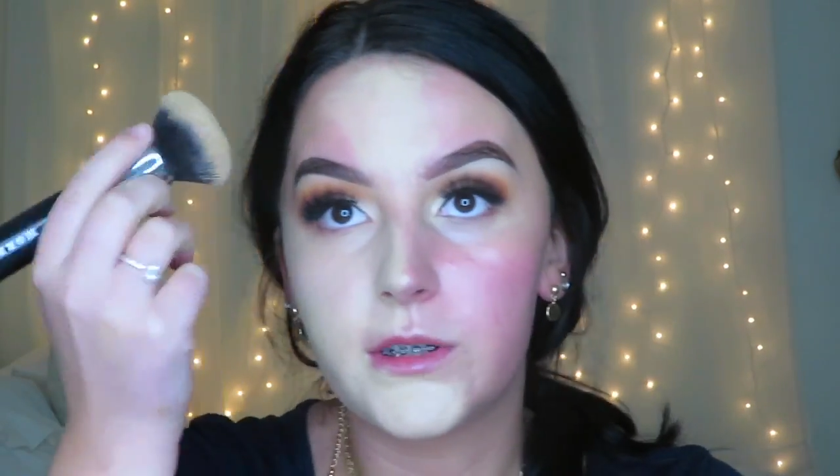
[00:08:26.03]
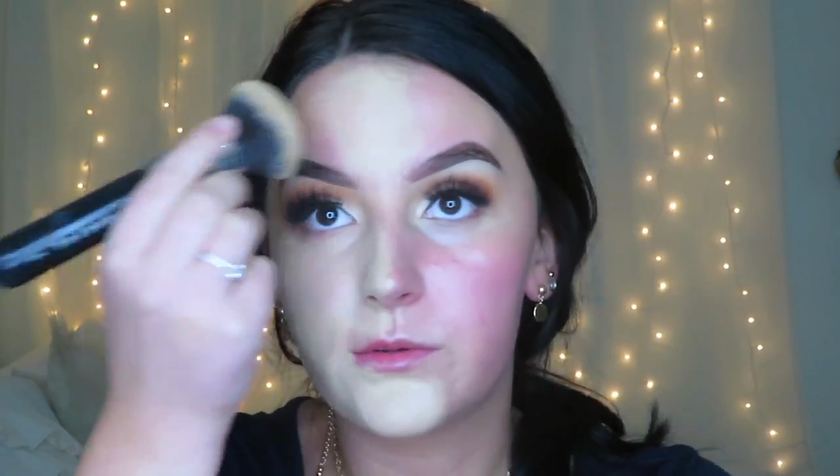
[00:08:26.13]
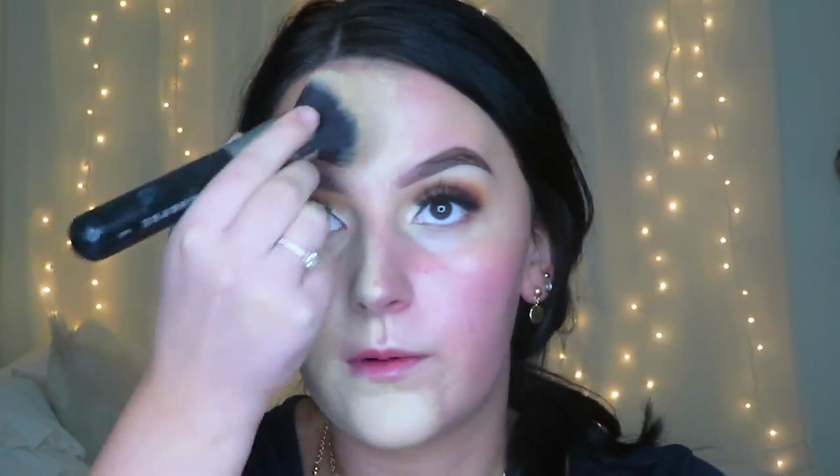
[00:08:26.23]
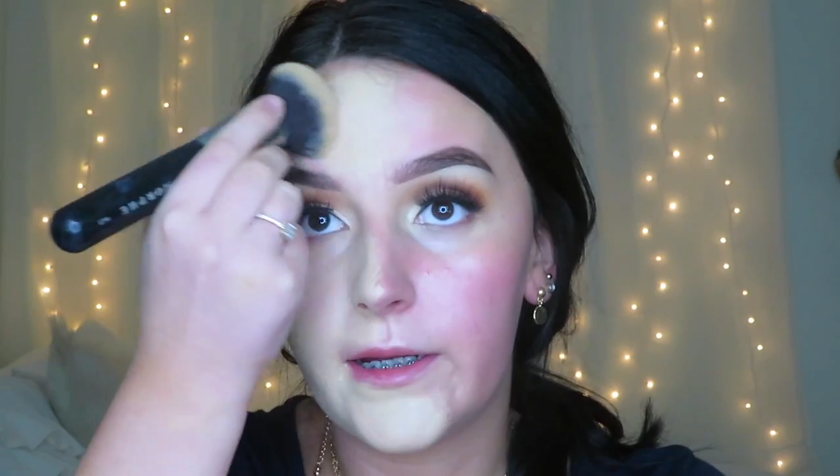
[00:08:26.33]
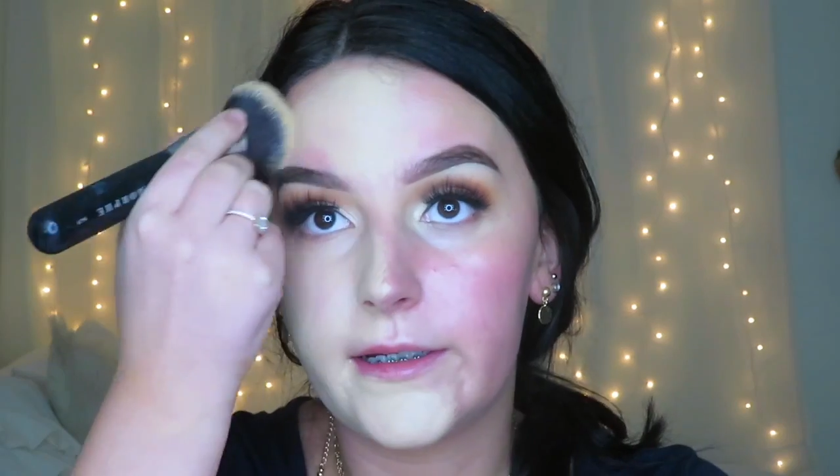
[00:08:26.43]

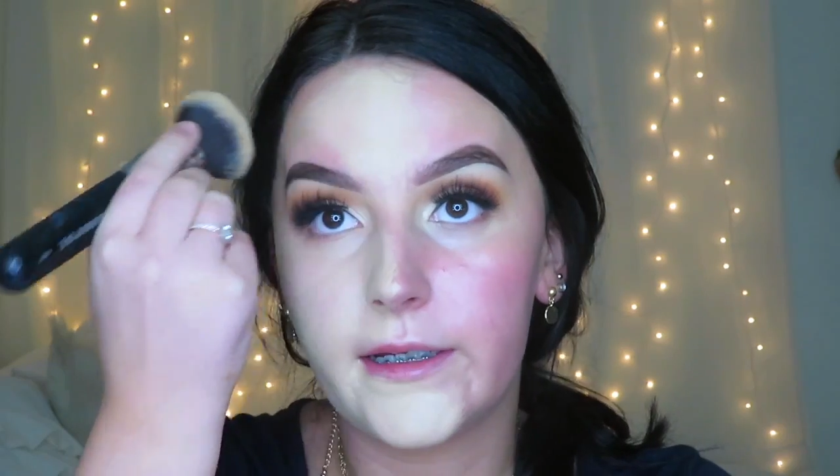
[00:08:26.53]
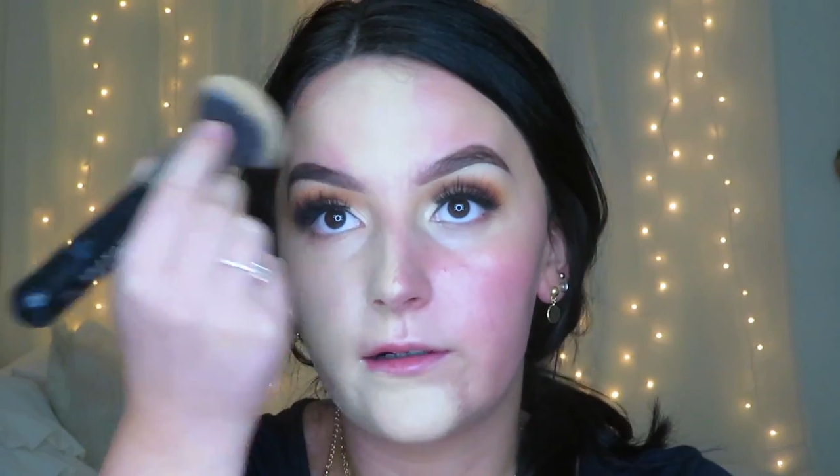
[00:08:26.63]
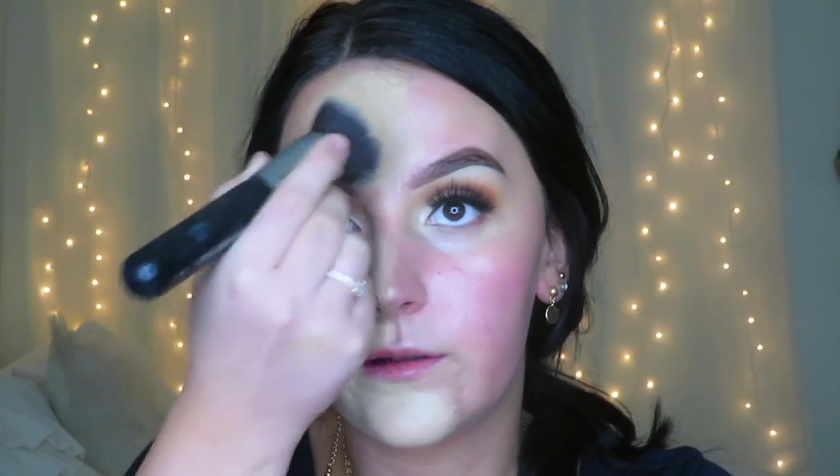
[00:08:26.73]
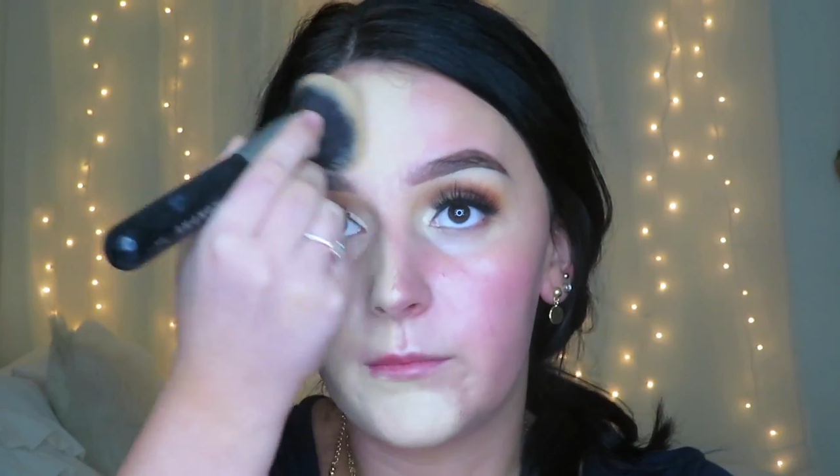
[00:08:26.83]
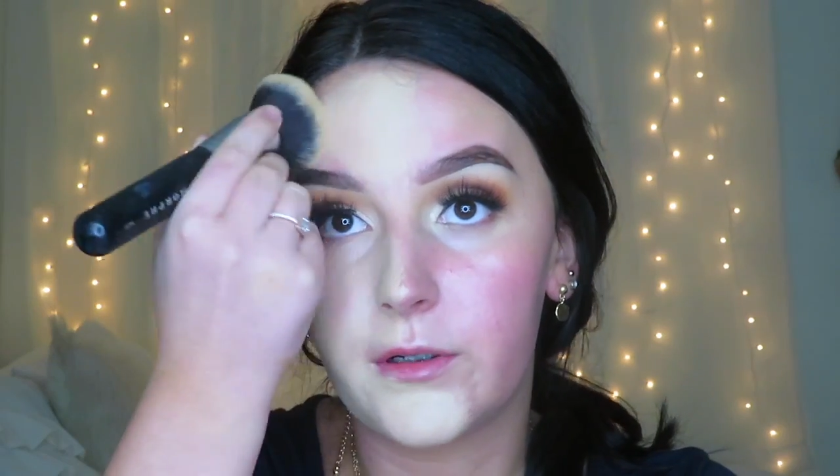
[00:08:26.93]
which right
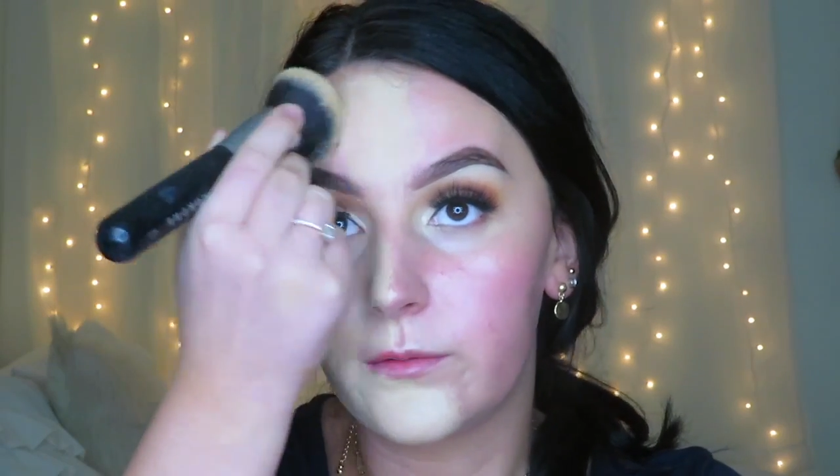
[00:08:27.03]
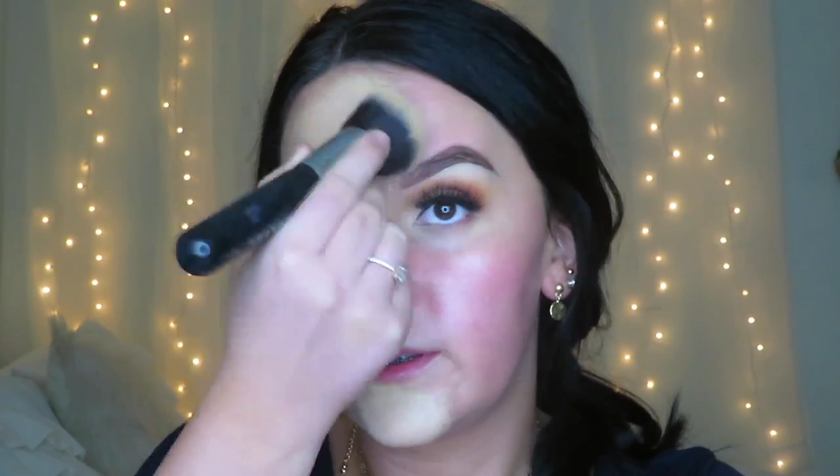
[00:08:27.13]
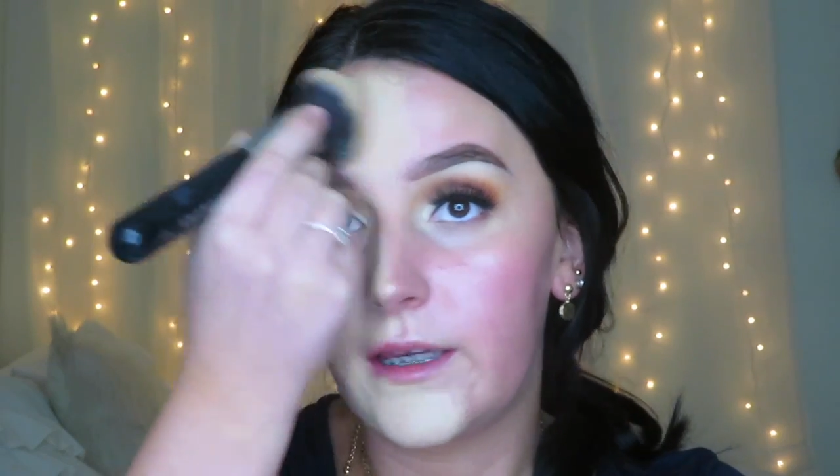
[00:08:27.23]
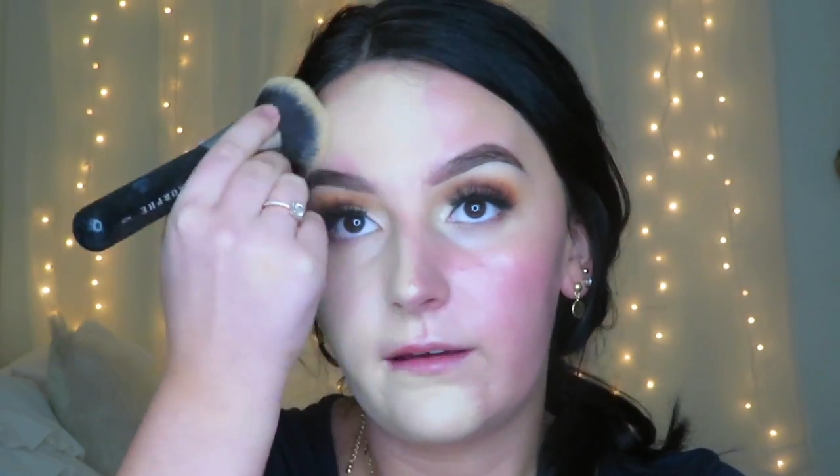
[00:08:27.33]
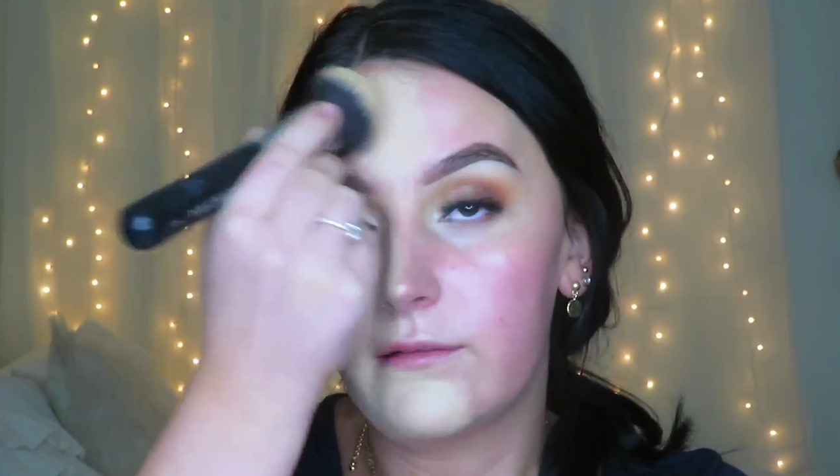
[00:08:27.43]
now I'm not
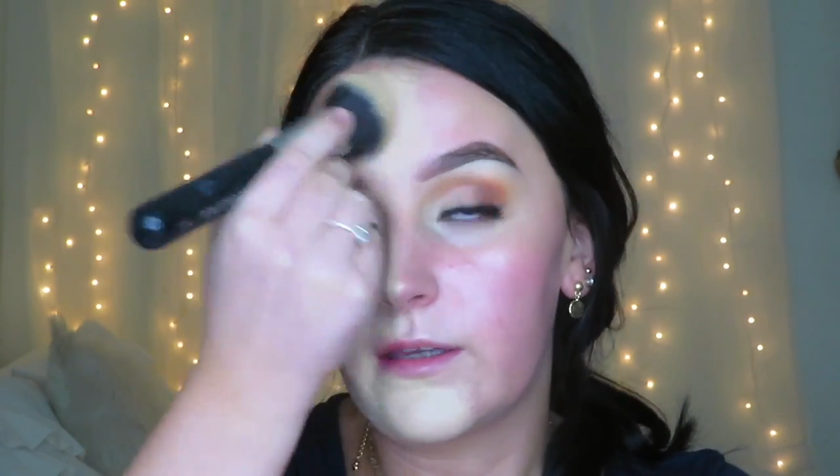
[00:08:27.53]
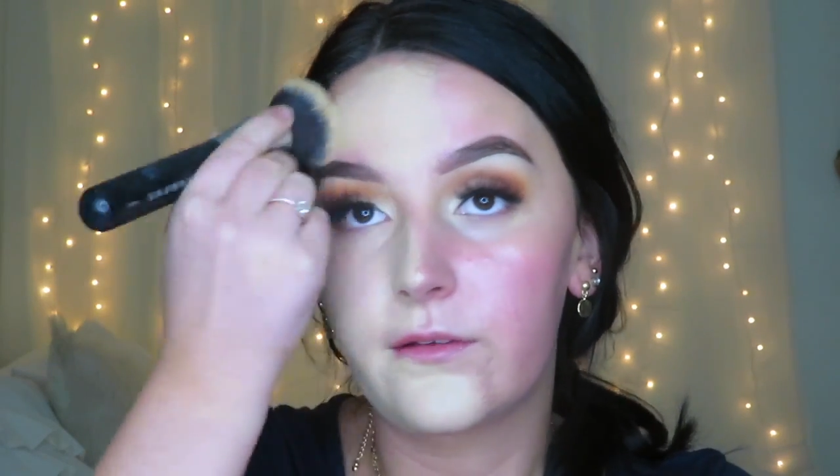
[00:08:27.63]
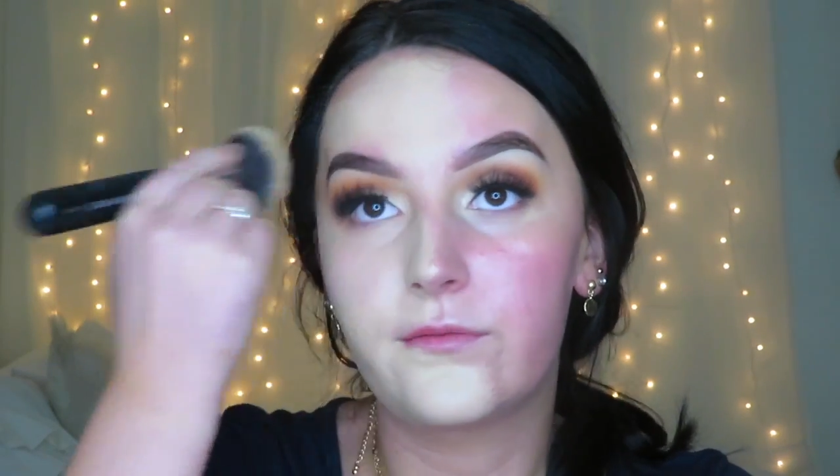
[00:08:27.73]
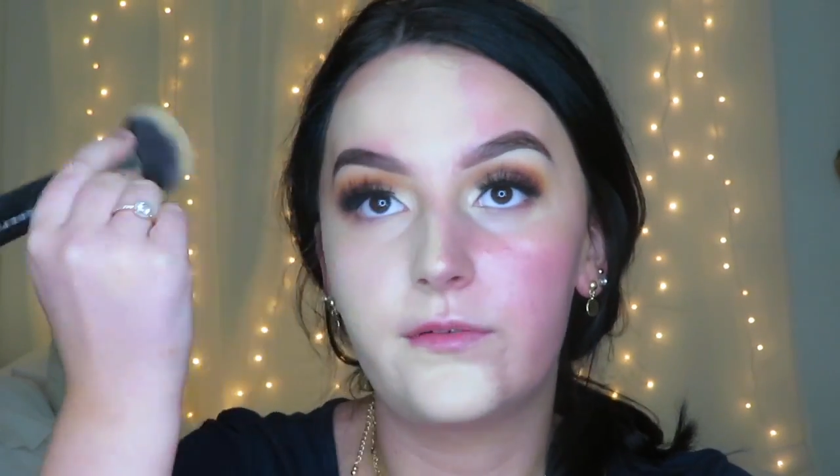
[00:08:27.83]
really having a